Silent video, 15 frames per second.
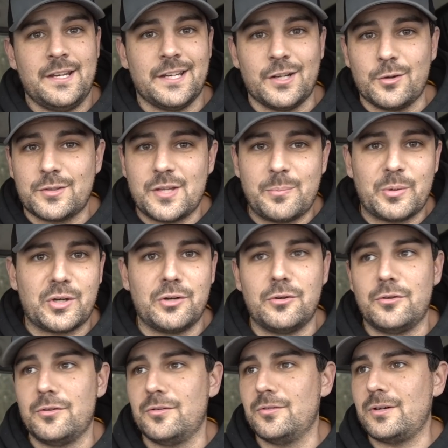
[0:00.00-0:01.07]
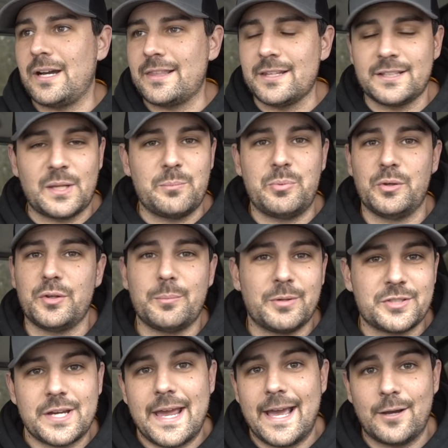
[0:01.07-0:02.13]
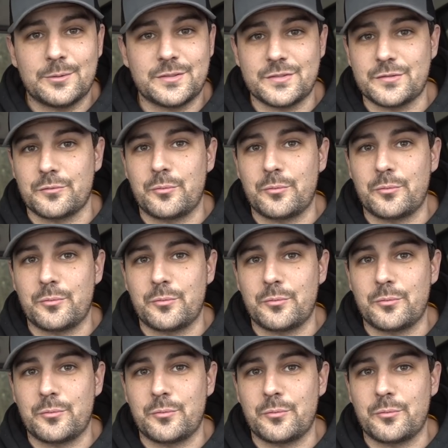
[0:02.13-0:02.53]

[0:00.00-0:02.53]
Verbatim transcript: you know, typical, I think they built a bunch of houses